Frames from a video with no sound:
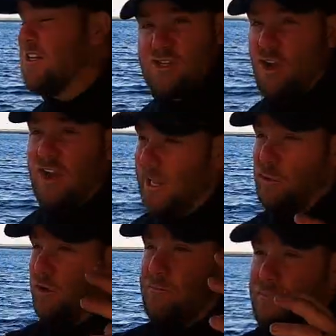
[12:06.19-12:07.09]
It's like a
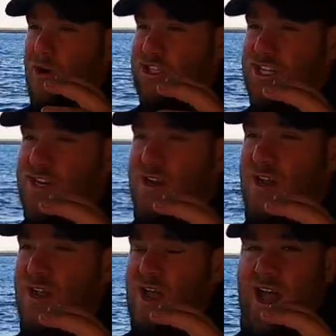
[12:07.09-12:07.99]
little compression,
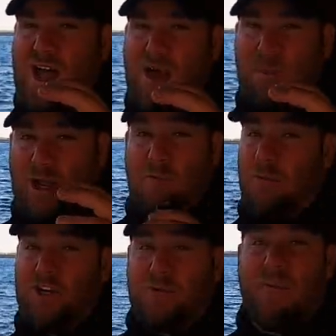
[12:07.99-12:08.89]
um, a
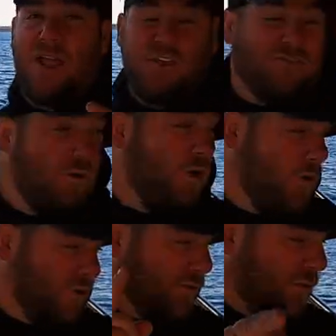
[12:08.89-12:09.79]
compression bag as well, which